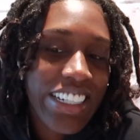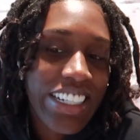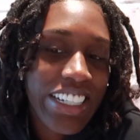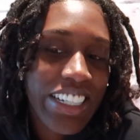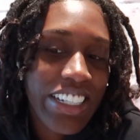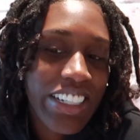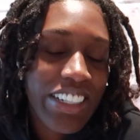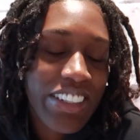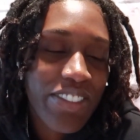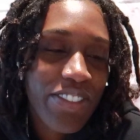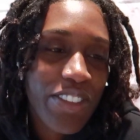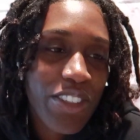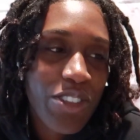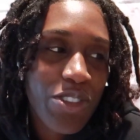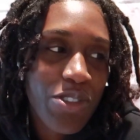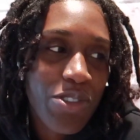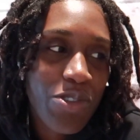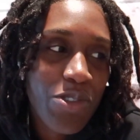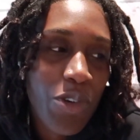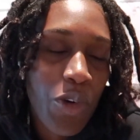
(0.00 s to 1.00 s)
if
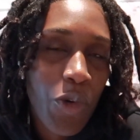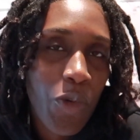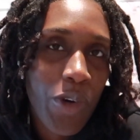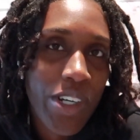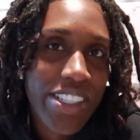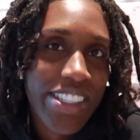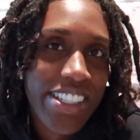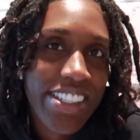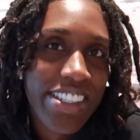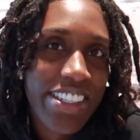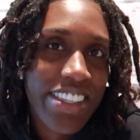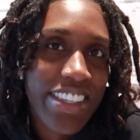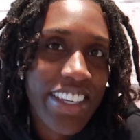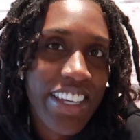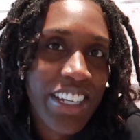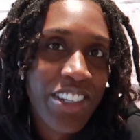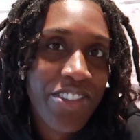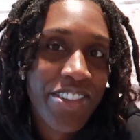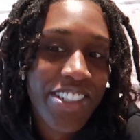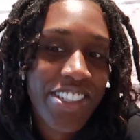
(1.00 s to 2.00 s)
you want to see
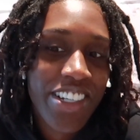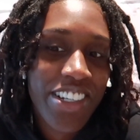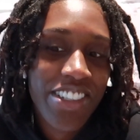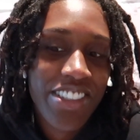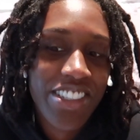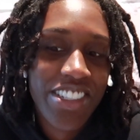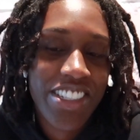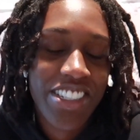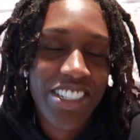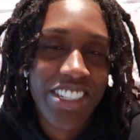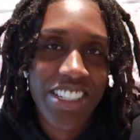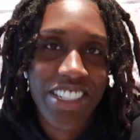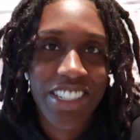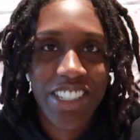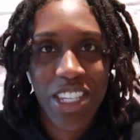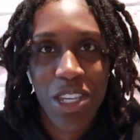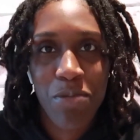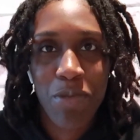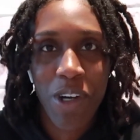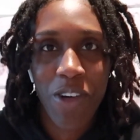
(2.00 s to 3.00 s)
the end results,
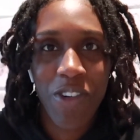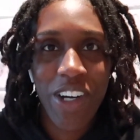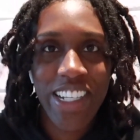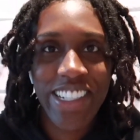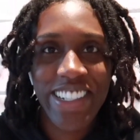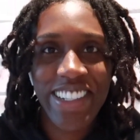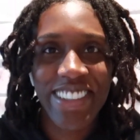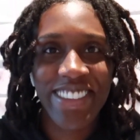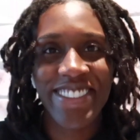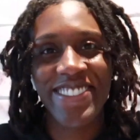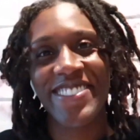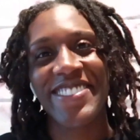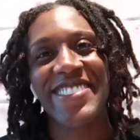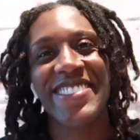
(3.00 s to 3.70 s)
just keep on watching.